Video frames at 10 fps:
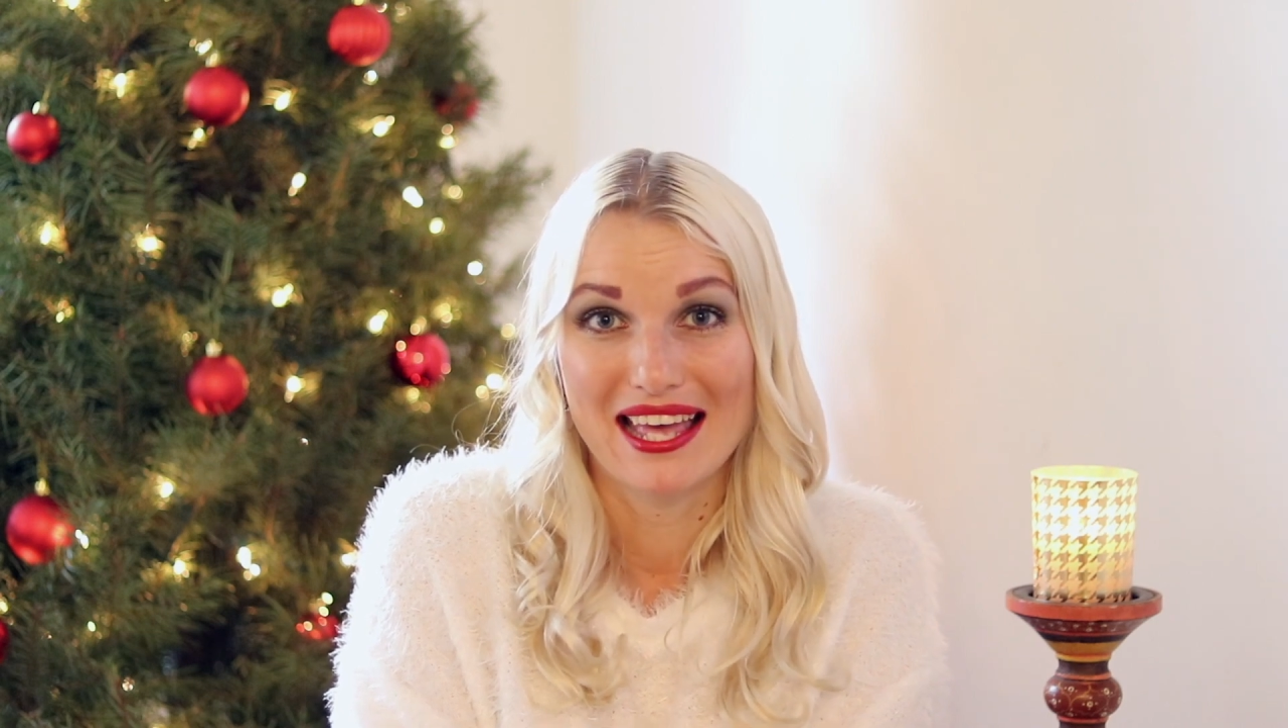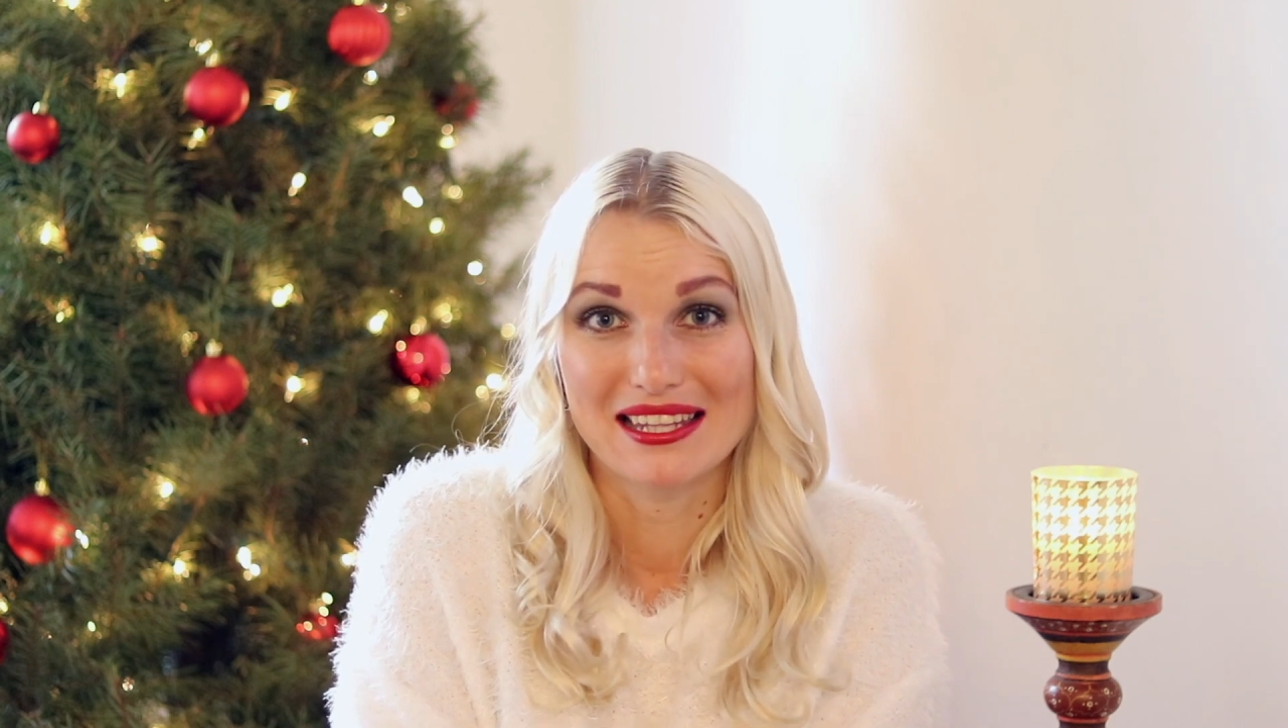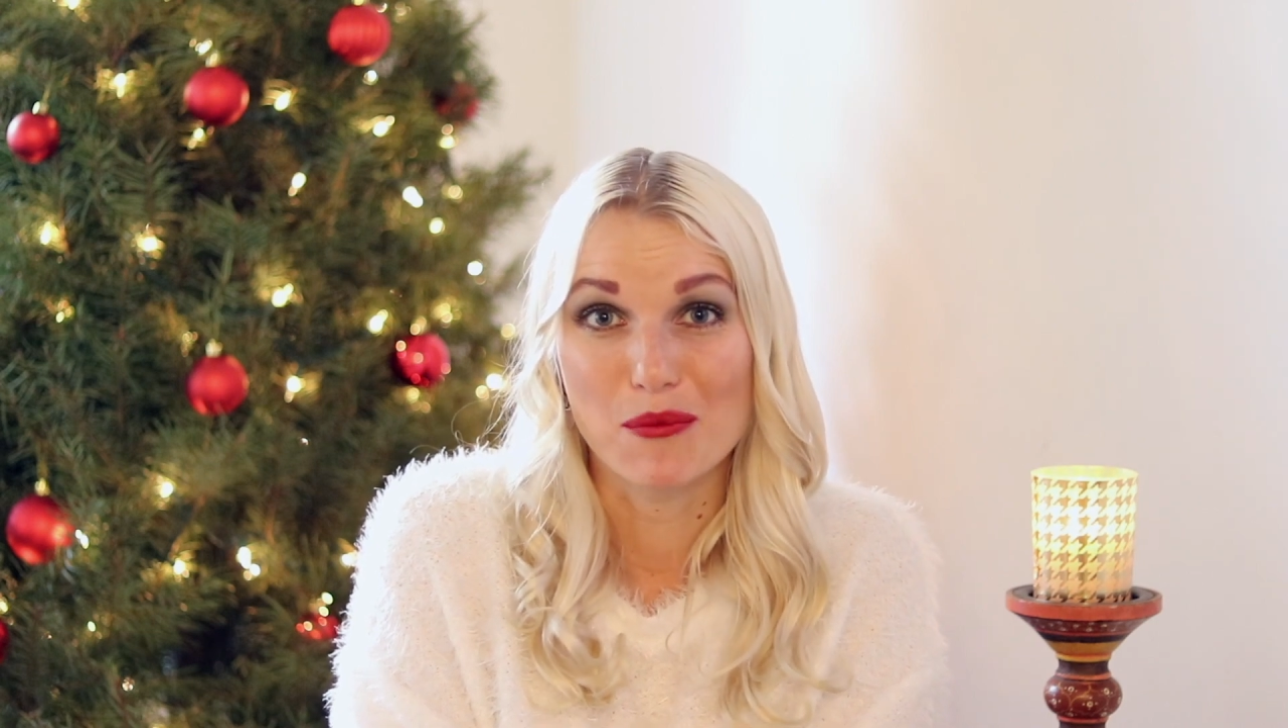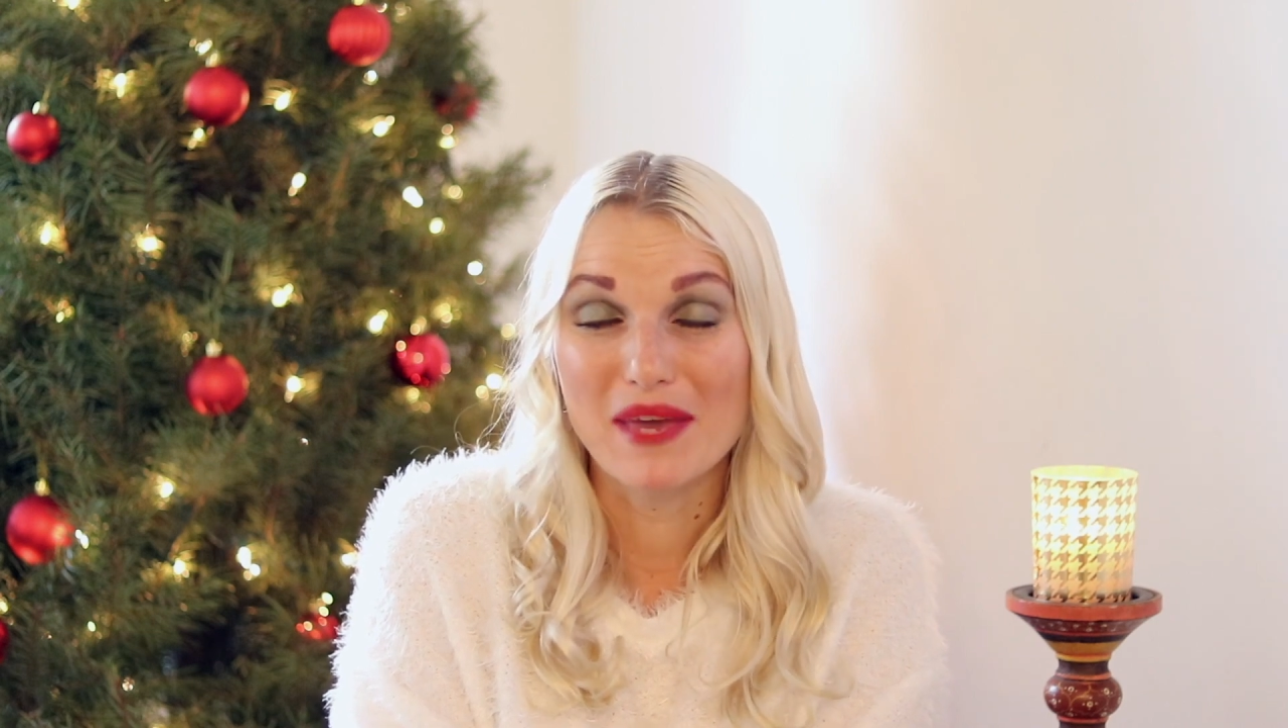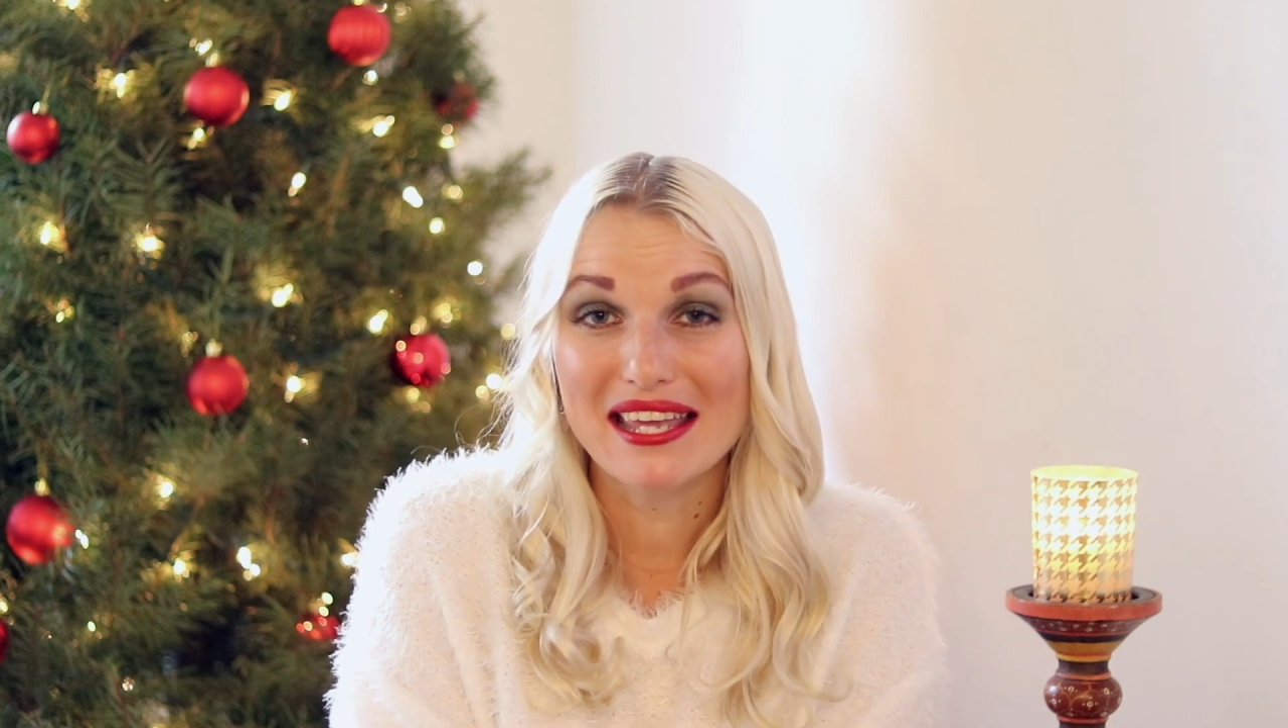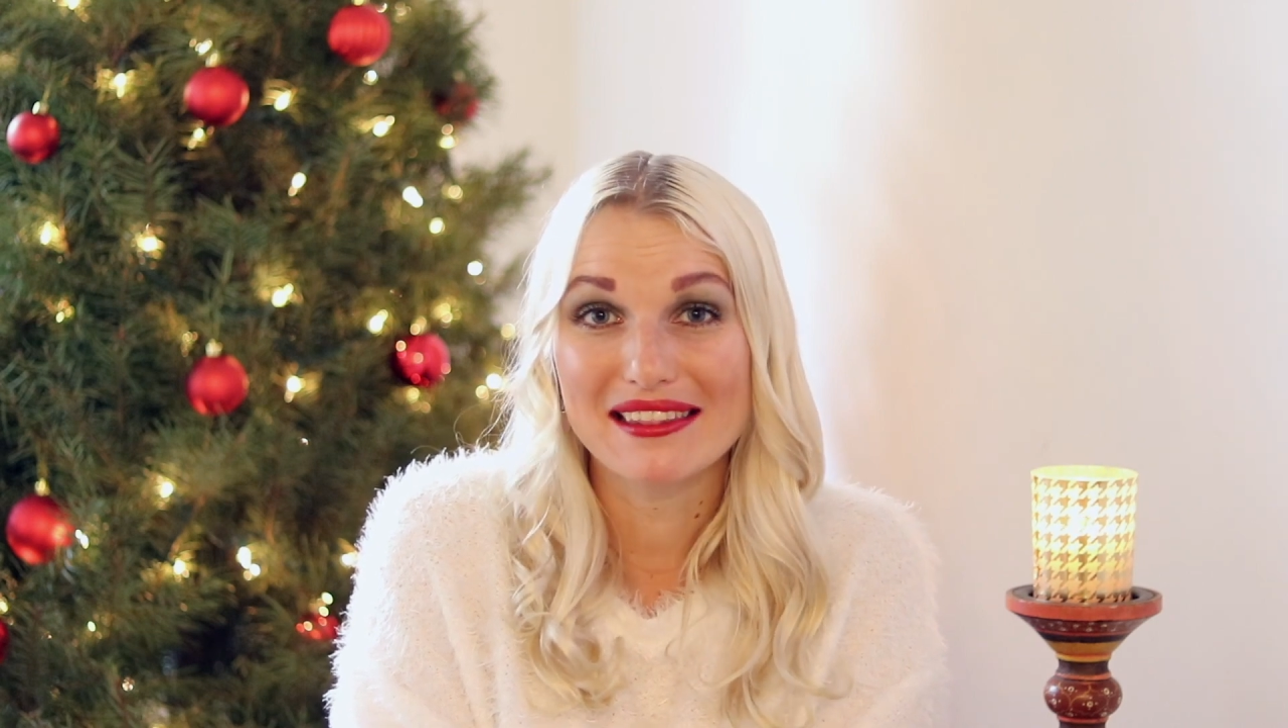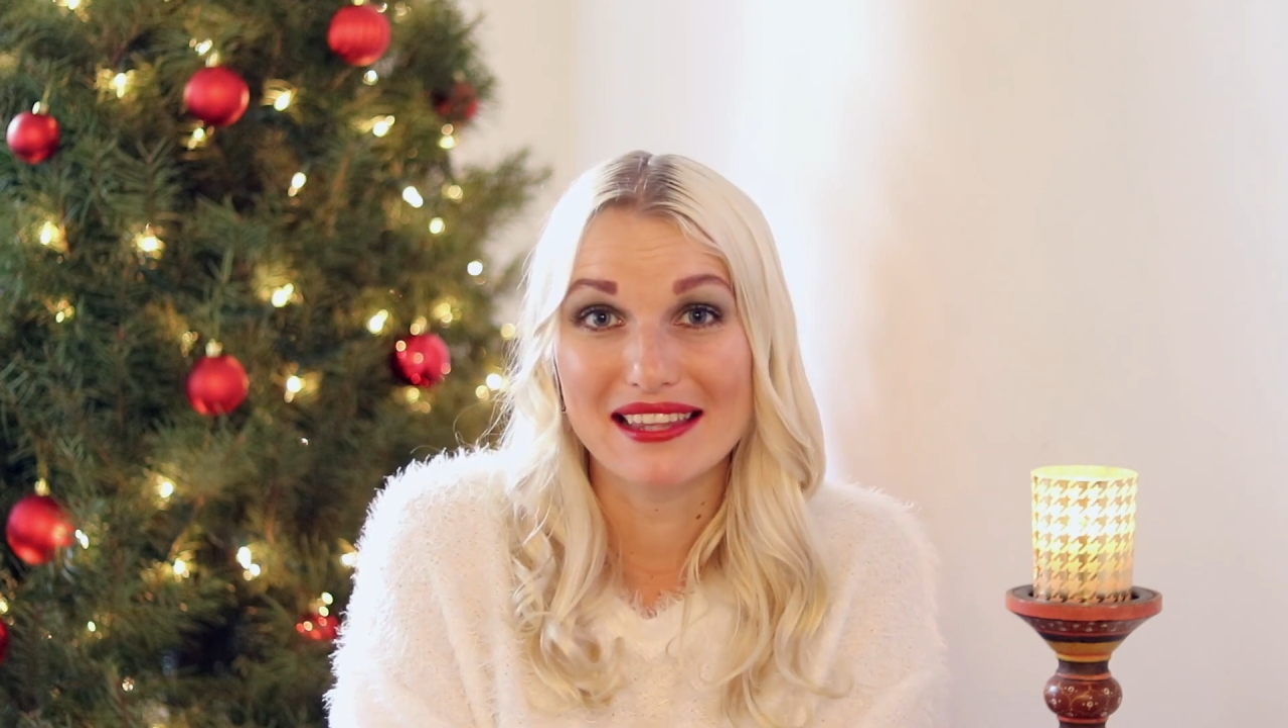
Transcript: The main